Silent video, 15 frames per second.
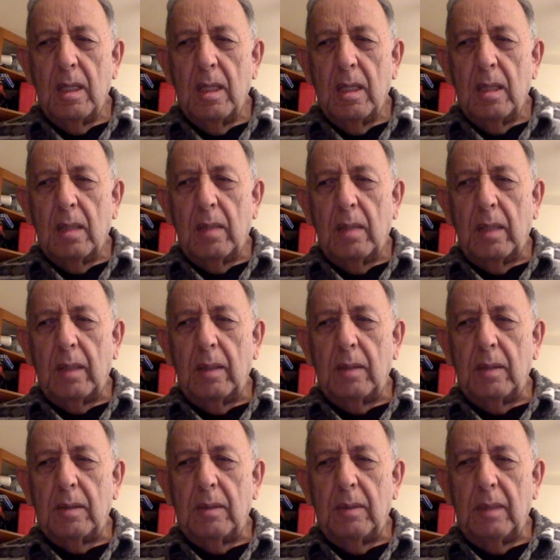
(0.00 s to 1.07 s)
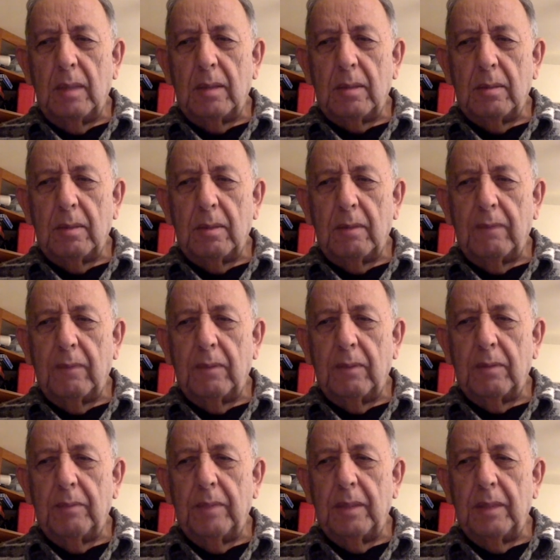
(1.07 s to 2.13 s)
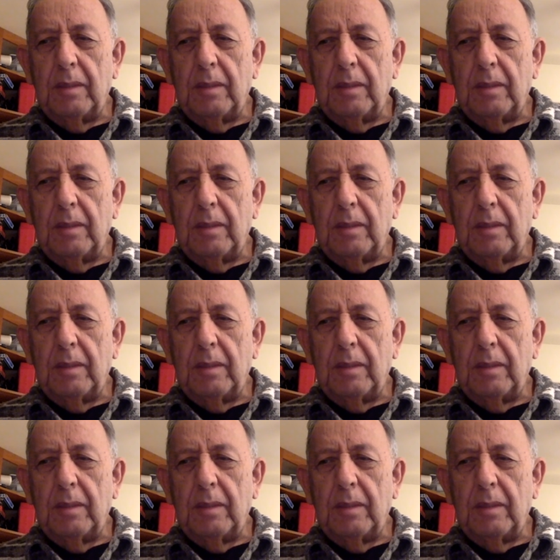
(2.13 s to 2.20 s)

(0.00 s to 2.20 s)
Craig goes to Malmstrom Air Force Base